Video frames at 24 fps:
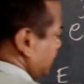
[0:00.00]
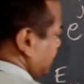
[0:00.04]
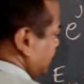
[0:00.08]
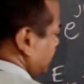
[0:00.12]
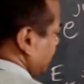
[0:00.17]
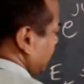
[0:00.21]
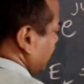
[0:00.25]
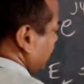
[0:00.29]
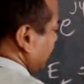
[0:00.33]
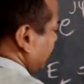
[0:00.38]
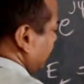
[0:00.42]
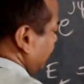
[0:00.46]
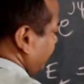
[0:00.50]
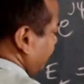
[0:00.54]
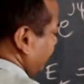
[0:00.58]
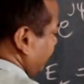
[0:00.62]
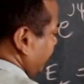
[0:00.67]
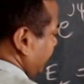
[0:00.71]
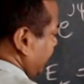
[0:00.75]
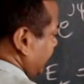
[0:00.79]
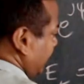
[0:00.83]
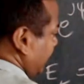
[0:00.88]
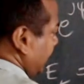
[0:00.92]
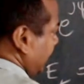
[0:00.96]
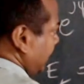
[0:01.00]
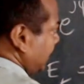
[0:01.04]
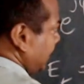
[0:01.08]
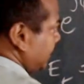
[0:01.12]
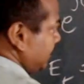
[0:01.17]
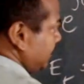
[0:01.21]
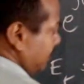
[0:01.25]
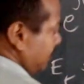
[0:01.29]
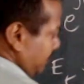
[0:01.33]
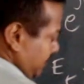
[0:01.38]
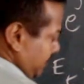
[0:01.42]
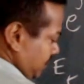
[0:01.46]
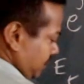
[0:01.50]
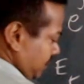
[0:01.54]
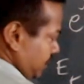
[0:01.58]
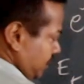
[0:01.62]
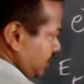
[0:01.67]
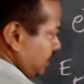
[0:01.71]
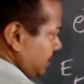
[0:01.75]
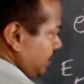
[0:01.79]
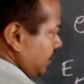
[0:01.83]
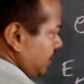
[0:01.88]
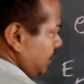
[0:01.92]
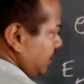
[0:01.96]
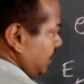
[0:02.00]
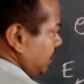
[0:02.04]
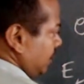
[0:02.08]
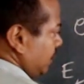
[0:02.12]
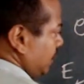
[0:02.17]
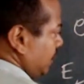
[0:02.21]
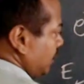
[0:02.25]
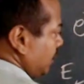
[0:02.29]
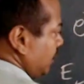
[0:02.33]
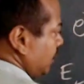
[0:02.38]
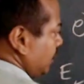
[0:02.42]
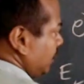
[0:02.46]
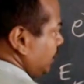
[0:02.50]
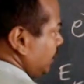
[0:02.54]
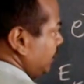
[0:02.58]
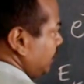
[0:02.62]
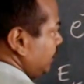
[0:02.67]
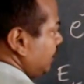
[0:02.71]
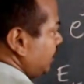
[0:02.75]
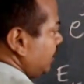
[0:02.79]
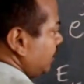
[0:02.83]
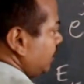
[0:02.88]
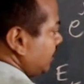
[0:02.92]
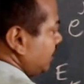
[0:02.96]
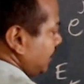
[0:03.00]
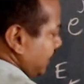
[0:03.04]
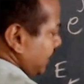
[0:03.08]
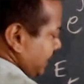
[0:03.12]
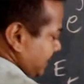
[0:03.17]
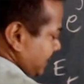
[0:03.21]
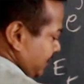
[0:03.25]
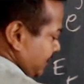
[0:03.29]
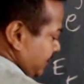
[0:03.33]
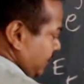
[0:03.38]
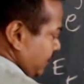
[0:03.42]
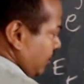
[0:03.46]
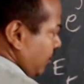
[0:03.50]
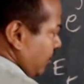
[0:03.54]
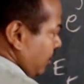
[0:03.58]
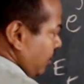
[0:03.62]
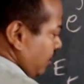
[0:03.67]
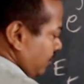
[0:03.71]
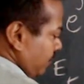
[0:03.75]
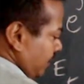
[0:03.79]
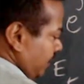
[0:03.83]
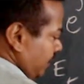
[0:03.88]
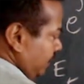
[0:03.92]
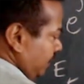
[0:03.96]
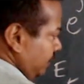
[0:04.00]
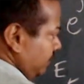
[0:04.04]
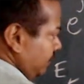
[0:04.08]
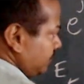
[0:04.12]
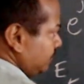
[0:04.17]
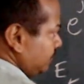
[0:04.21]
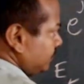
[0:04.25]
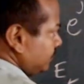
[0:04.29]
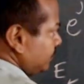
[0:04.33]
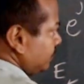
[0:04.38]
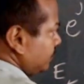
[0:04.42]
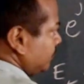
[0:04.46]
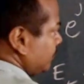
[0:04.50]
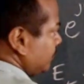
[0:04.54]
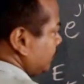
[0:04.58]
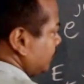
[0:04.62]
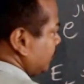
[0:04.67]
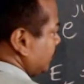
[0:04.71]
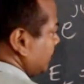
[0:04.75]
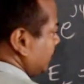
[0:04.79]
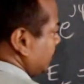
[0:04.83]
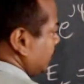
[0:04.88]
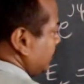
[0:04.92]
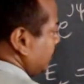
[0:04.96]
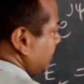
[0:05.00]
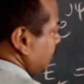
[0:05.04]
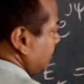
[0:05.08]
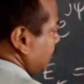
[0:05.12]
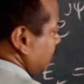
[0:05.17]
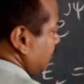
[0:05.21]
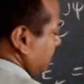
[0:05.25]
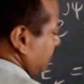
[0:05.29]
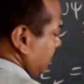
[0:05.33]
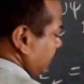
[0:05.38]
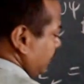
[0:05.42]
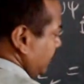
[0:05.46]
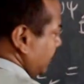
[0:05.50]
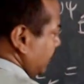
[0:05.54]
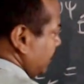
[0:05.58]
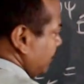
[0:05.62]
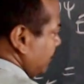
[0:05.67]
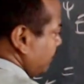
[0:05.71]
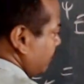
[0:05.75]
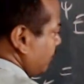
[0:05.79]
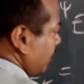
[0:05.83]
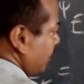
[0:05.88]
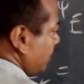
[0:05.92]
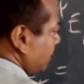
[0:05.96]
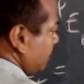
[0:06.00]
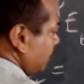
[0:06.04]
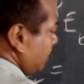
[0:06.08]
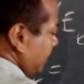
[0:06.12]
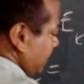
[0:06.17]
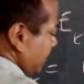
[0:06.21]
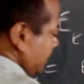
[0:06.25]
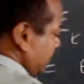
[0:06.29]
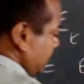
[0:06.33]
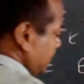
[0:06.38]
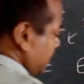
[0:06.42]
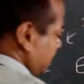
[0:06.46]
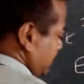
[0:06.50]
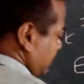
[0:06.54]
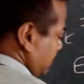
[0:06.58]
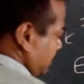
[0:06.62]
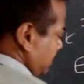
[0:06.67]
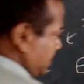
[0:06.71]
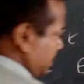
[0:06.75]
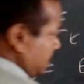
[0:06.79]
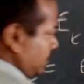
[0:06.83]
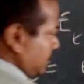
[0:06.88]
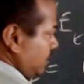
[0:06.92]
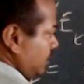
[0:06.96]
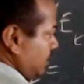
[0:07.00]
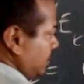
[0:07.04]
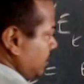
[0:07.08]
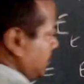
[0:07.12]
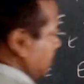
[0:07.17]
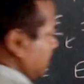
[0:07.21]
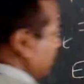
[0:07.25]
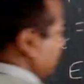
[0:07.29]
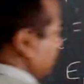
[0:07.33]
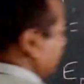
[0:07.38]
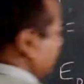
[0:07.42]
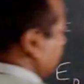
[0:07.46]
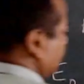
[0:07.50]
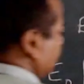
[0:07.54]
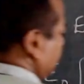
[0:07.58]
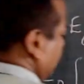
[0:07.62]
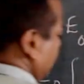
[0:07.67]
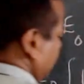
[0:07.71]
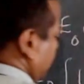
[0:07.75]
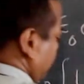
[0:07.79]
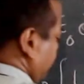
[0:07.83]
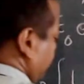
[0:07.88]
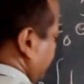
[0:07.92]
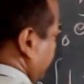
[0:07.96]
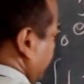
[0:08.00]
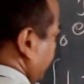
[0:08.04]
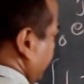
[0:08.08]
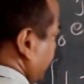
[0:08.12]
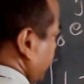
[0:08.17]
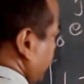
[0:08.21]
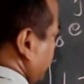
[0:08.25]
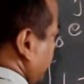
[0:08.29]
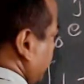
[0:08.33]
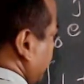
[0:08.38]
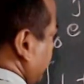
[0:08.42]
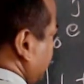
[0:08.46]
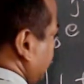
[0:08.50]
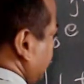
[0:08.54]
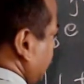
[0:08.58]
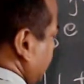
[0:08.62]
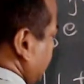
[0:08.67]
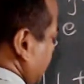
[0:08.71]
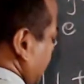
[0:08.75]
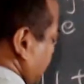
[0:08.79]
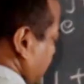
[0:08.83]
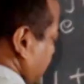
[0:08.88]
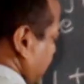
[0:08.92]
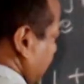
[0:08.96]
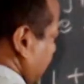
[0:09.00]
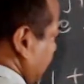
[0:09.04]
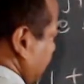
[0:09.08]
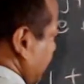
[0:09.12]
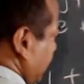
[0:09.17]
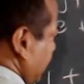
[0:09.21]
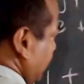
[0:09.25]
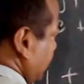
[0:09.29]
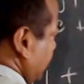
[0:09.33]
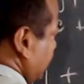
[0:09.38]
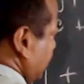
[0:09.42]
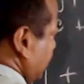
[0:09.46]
so if we take this E naught as common, we will get 1 plus e power j psi.